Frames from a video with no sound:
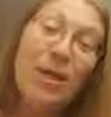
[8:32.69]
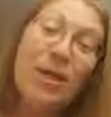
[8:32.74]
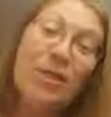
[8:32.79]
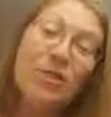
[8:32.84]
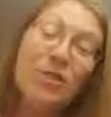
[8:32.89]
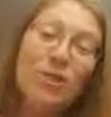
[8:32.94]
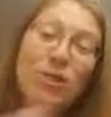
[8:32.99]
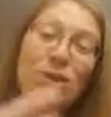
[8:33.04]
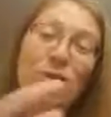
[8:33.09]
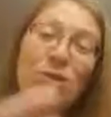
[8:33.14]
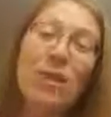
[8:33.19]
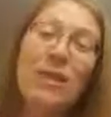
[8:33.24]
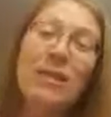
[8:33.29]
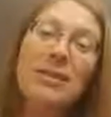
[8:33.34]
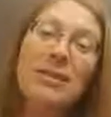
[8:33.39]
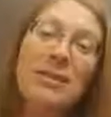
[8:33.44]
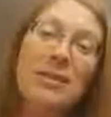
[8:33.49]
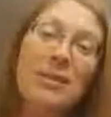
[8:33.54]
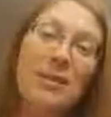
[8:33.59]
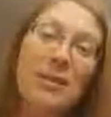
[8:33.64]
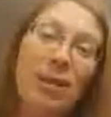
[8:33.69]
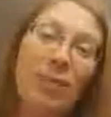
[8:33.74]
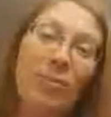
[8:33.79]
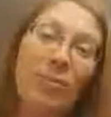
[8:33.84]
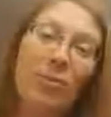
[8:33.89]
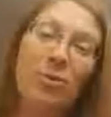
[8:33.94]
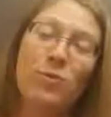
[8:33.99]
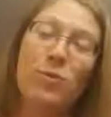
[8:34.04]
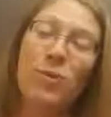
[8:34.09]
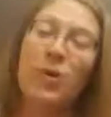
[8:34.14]
So the stress is the
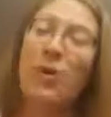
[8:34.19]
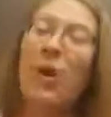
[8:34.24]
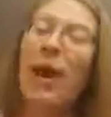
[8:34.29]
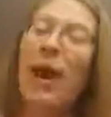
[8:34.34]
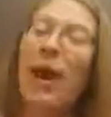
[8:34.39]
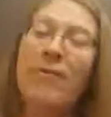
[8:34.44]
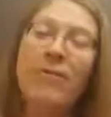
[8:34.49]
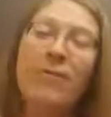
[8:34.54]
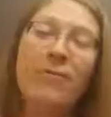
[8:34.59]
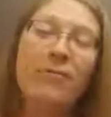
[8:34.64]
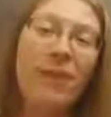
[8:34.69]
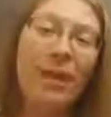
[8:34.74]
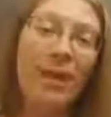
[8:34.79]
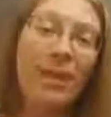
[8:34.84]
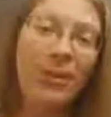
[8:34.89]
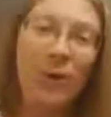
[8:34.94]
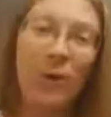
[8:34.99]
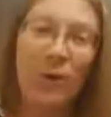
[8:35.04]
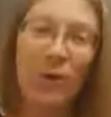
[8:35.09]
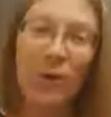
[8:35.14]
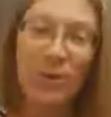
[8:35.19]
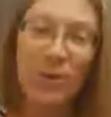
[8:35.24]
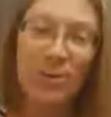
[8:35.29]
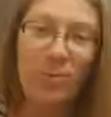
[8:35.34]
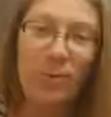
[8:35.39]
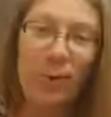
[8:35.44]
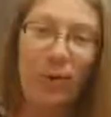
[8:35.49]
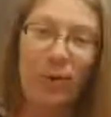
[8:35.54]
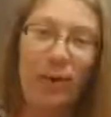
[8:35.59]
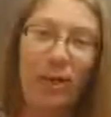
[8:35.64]
numbers when you haven't invited the Holy
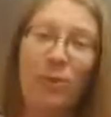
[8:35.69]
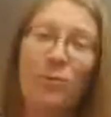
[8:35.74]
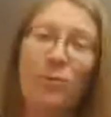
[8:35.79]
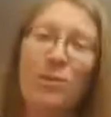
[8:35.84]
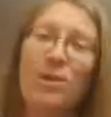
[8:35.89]
Spirit in,